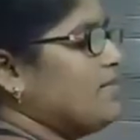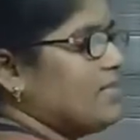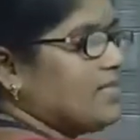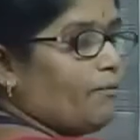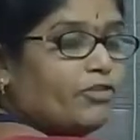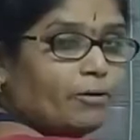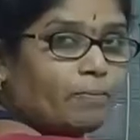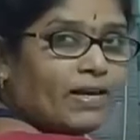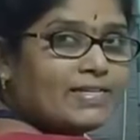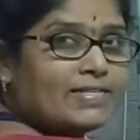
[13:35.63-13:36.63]
Subject
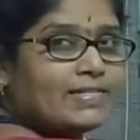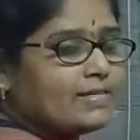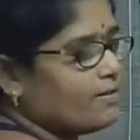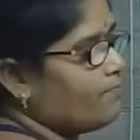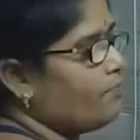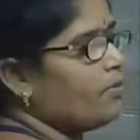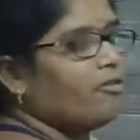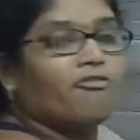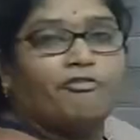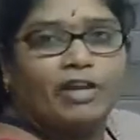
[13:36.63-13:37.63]
plus,
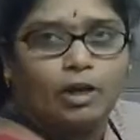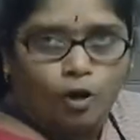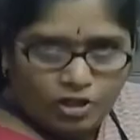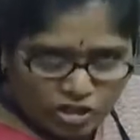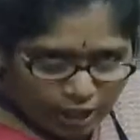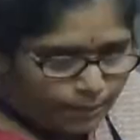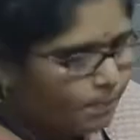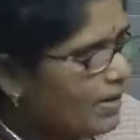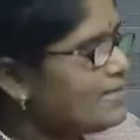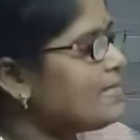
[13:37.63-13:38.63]
will or shall
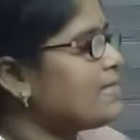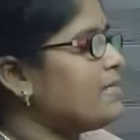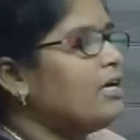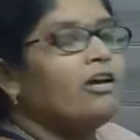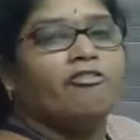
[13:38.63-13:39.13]
plus,